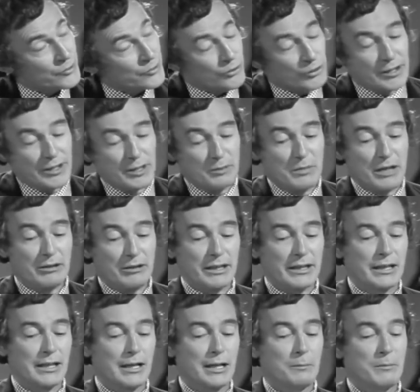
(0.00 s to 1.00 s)
to join the
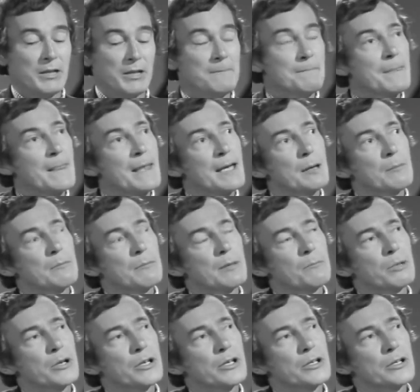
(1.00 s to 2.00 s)
American army.
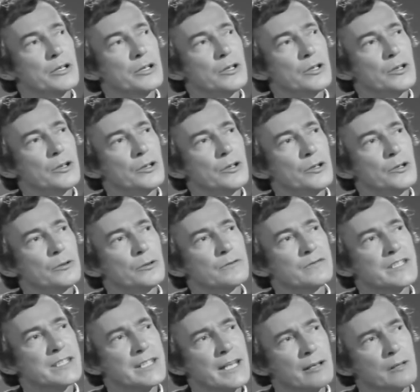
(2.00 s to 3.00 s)
But you
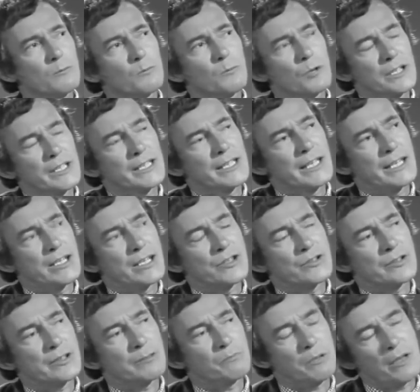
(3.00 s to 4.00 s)
have said on one
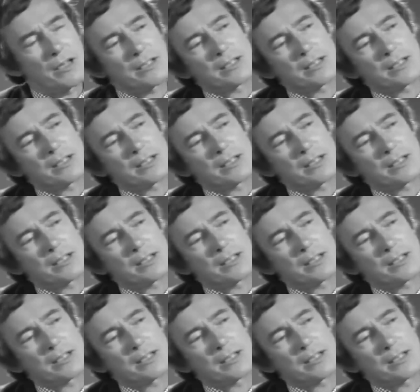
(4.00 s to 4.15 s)
occasion that